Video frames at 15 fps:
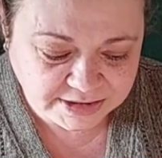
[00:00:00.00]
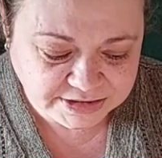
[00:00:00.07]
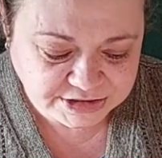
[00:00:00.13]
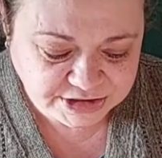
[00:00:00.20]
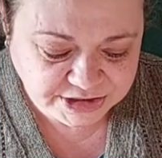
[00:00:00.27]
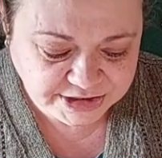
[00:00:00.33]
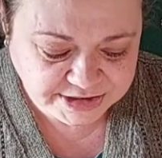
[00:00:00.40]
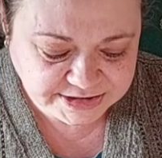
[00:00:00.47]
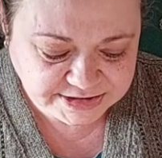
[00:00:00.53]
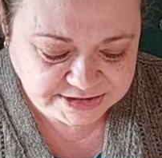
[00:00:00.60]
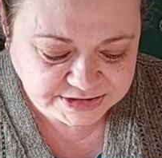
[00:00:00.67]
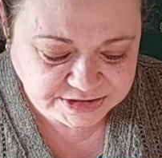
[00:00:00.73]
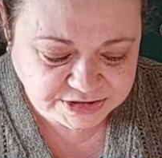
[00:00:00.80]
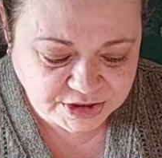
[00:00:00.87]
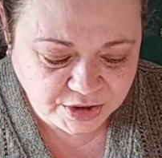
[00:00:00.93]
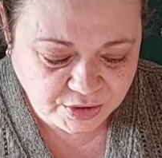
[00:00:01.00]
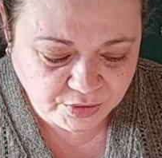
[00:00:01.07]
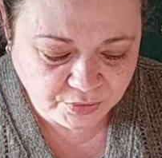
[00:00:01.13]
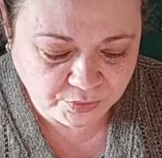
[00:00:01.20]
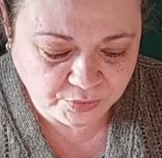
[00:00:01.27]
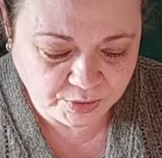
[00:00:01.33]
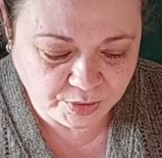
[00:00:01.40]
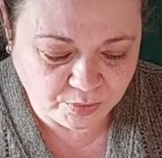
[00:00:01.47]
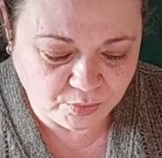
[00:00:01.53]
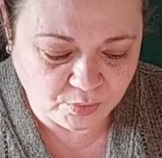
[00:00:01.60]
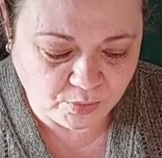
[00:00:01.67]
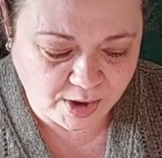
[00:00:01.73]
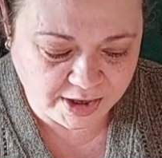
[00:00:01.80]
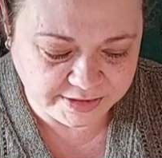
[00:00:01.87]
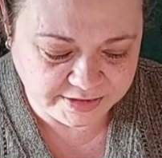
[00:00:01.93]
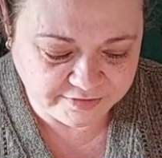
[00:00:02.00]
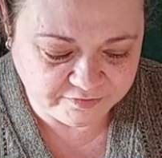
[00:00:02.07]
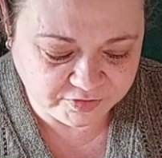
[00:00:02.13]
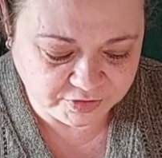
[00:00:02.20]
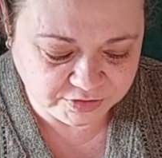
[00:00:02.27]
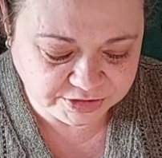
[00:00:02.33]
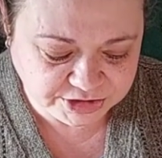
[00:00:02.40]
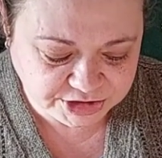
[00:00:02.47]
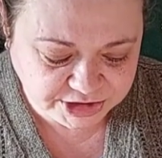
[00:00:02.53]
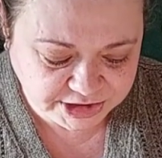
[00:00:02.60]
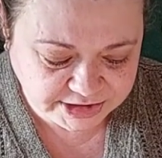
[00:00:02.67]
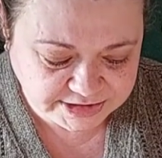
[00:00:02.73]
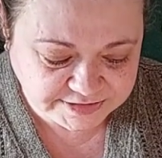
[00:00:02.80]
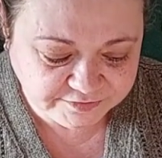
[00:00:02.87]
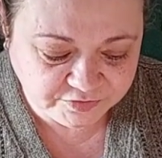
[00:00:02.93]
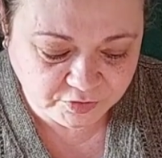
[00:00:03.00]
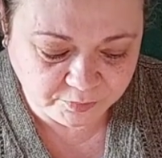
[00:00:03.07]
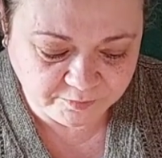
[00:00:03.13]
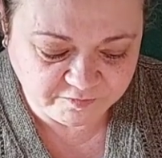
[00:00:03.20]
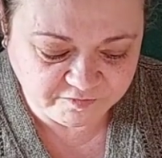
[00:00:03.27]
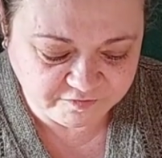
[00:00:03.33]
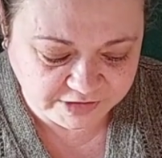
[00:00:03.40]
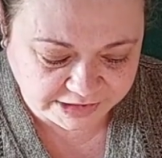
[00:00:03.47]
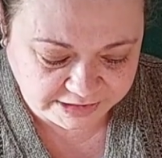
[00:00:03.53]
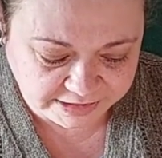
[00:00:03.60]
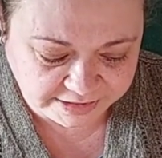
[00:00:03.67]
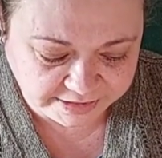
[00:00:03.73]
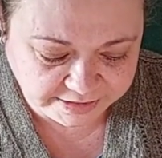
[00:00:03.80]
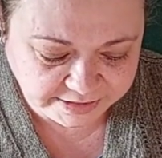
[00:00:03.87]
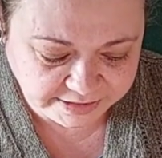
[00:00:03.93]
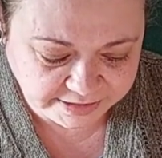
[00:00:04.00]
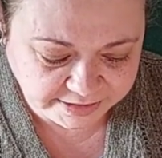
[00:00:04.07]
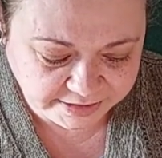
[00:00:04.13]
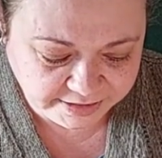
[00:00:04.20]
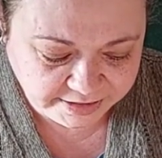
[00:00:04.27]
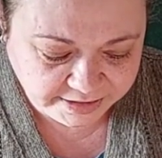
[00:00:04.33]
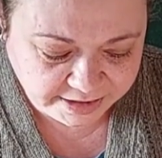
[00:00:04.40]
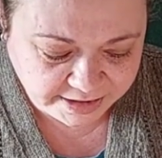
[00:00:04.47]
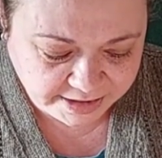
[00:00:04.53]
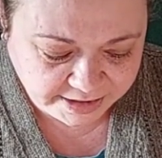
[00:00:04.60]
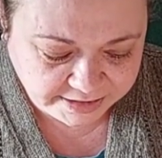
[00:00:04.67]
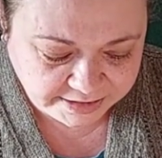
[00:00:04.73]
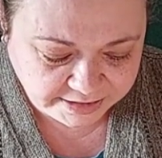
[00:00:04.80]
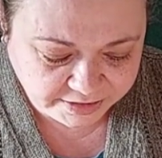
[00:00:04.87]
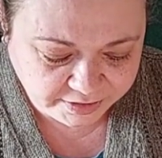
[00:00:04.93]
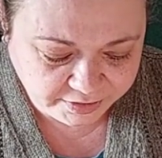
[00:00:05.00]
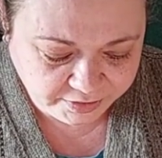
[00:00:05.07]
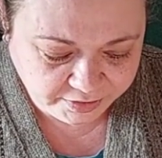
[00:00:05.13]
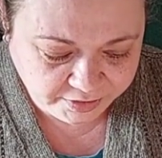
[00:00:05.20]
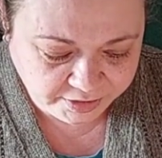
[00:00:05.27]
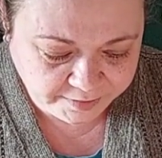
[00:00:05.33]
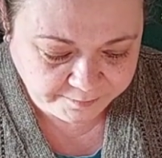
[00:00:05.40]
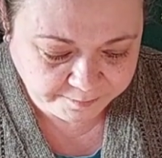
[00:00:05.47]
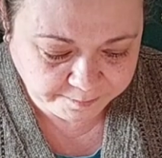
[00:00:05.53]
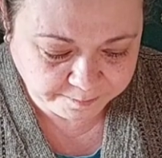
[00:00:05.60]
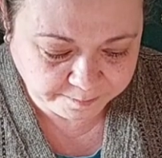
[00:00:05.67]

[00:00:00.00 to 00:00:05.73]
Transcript: she is so wonderful. She's from Finland and her